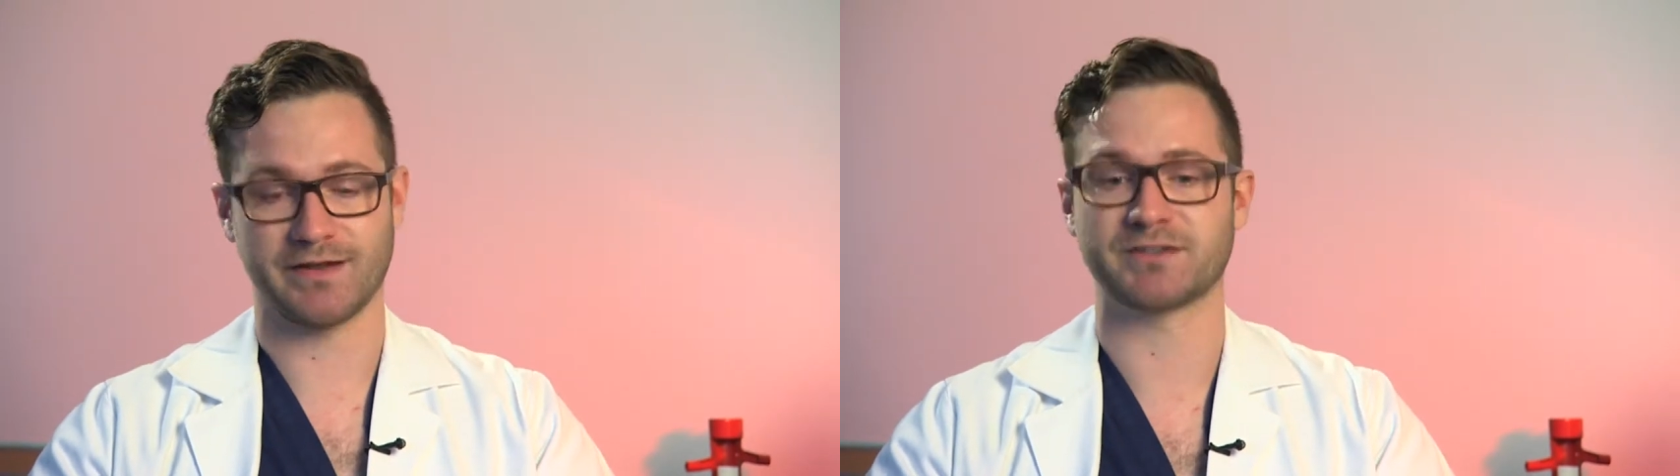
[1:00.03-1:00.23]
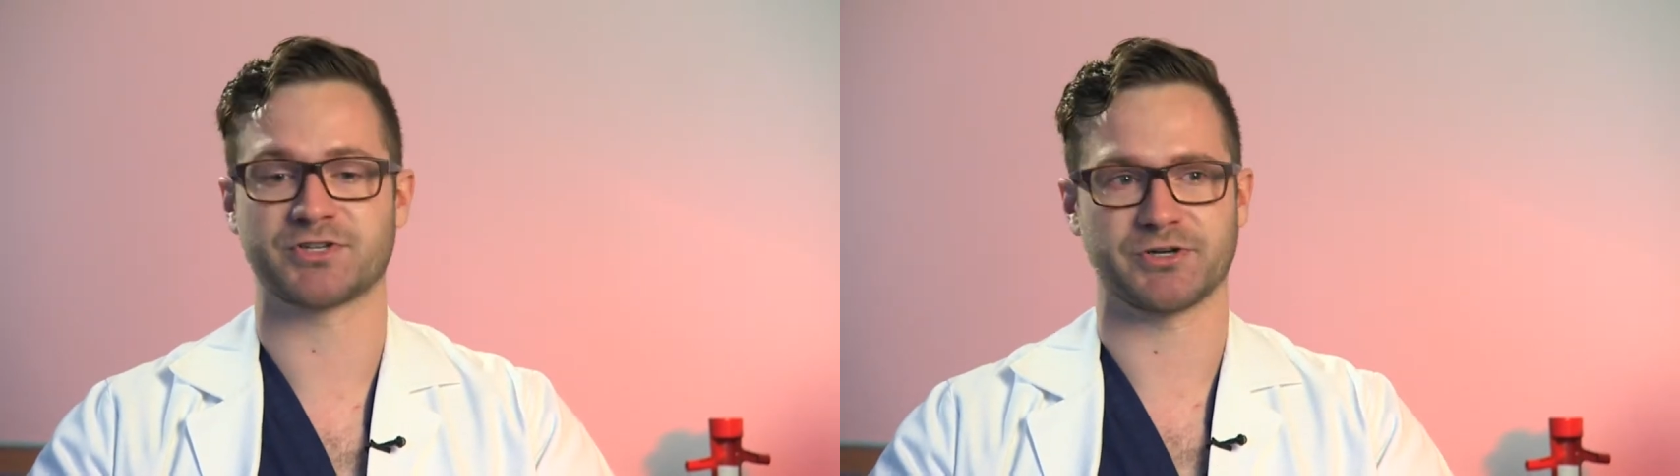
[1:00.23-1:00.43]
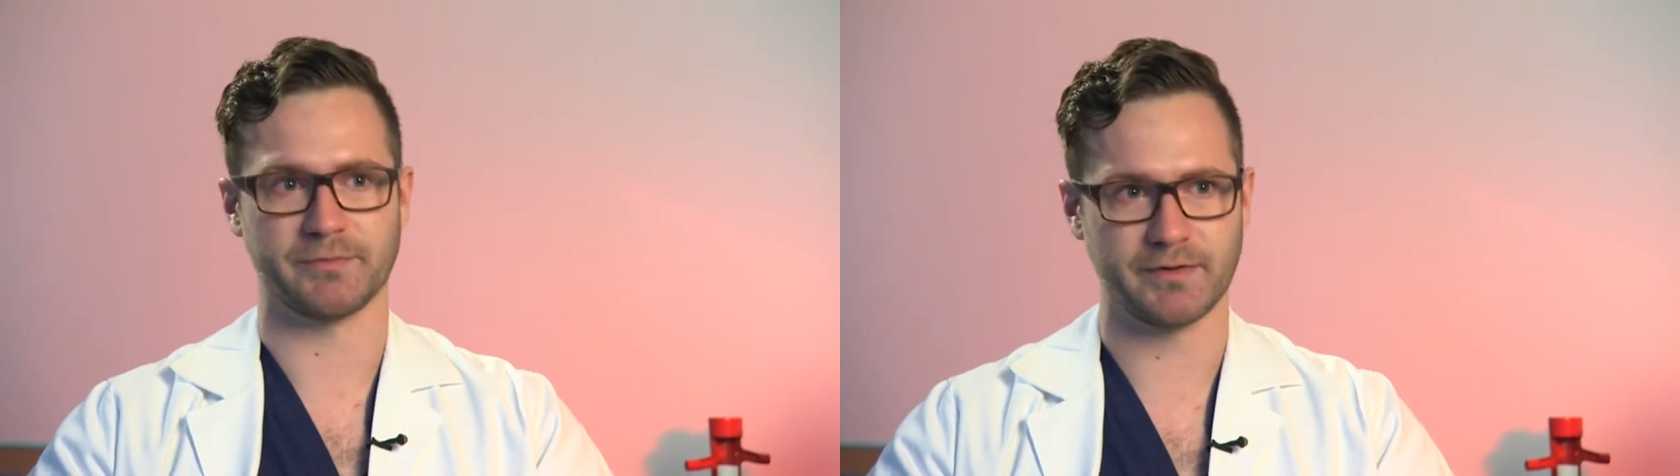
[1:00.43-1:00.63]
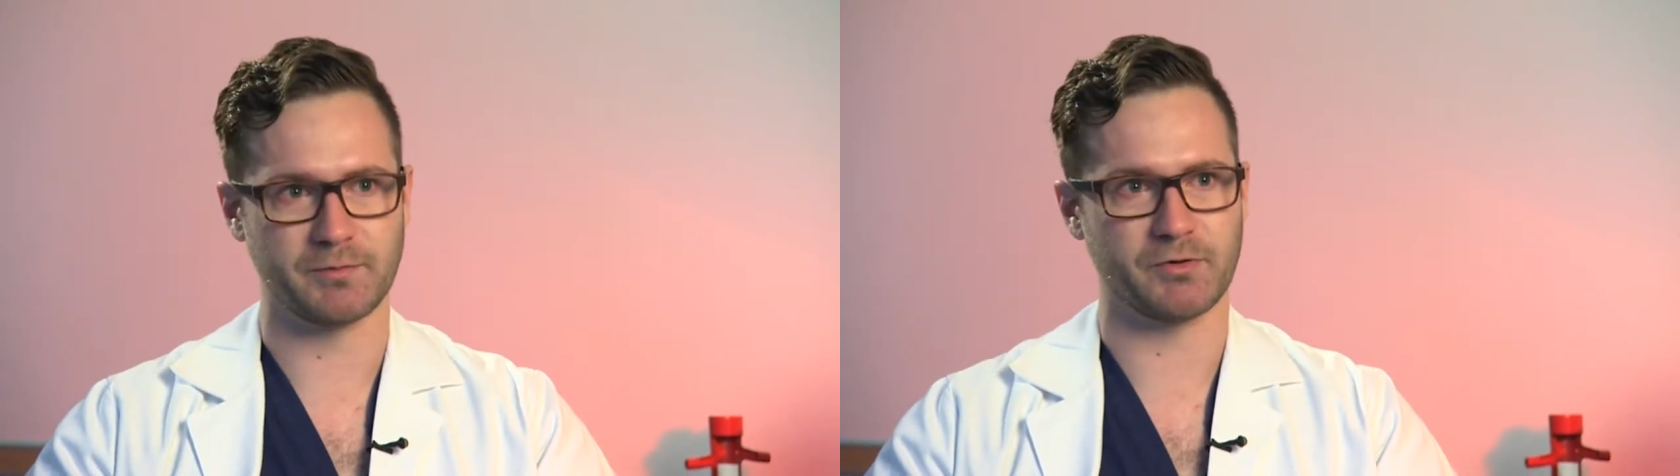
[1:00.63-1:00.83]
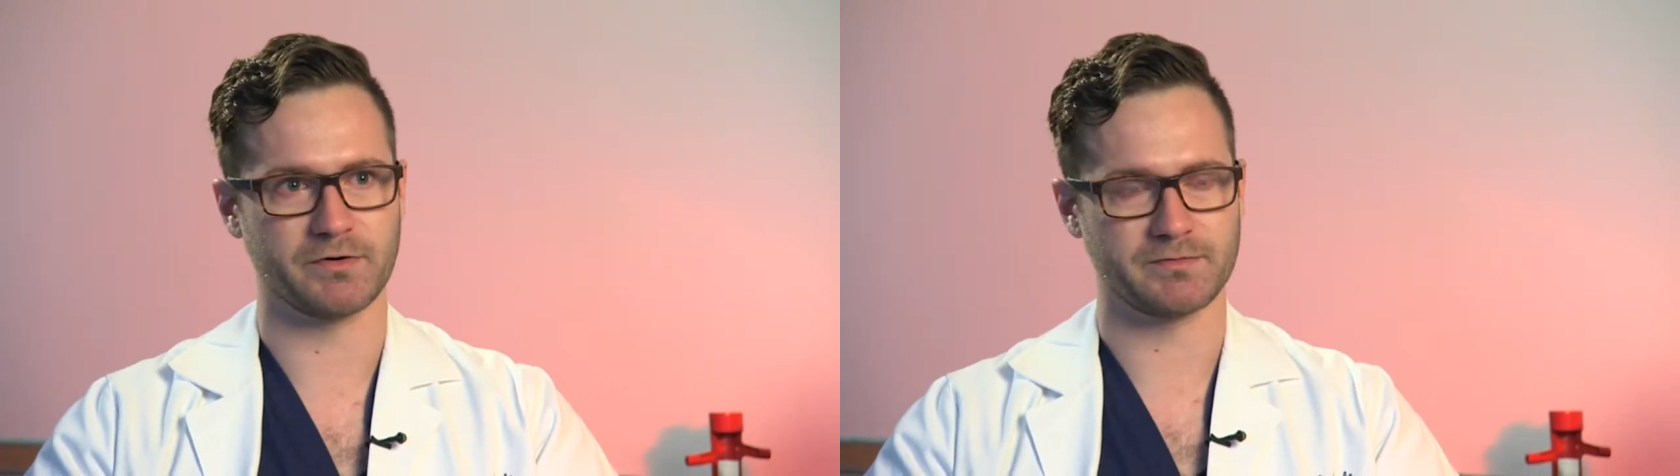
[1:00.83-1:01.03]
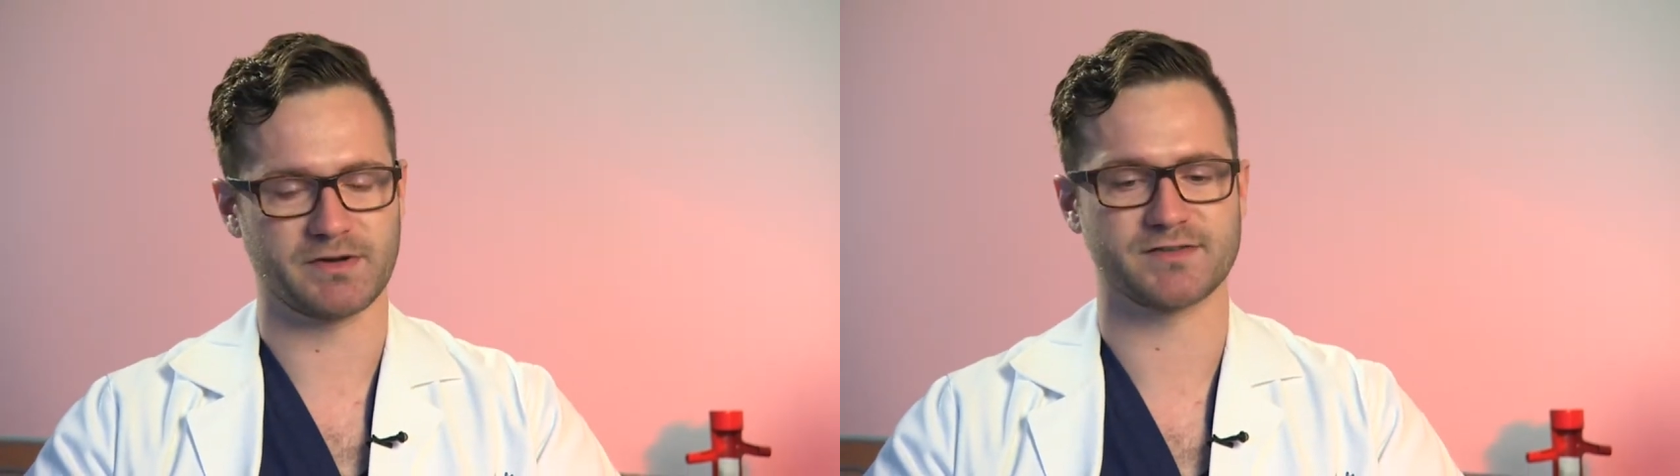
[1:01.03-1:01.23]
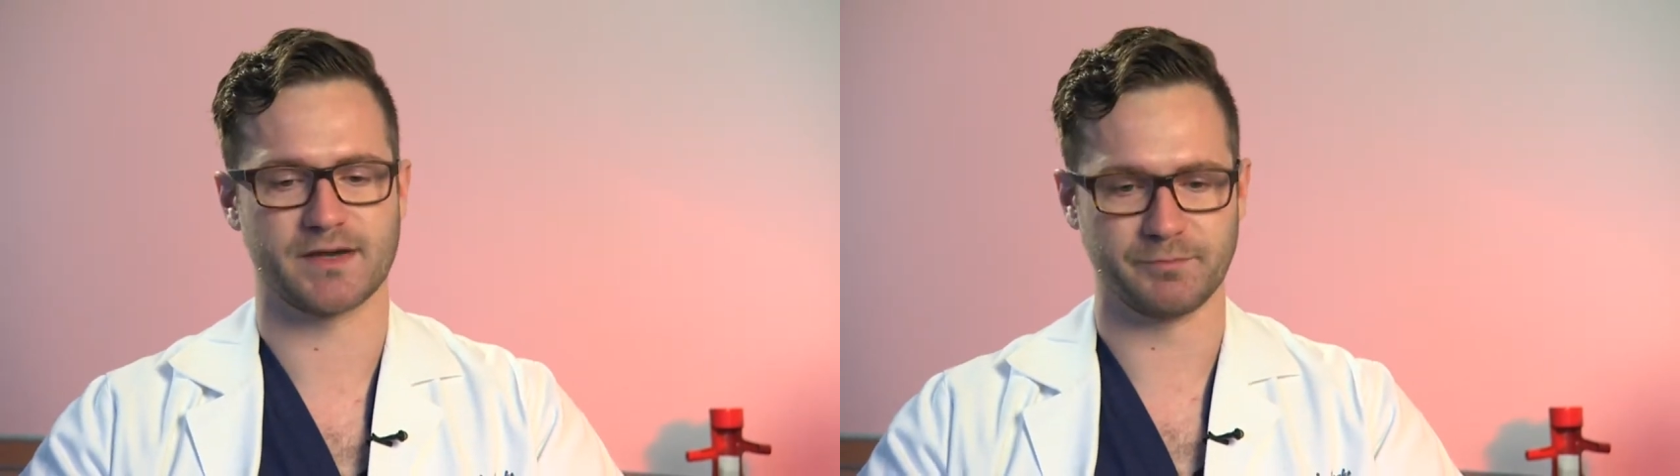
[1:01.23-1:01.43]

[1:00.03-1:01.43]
Extremely important, because I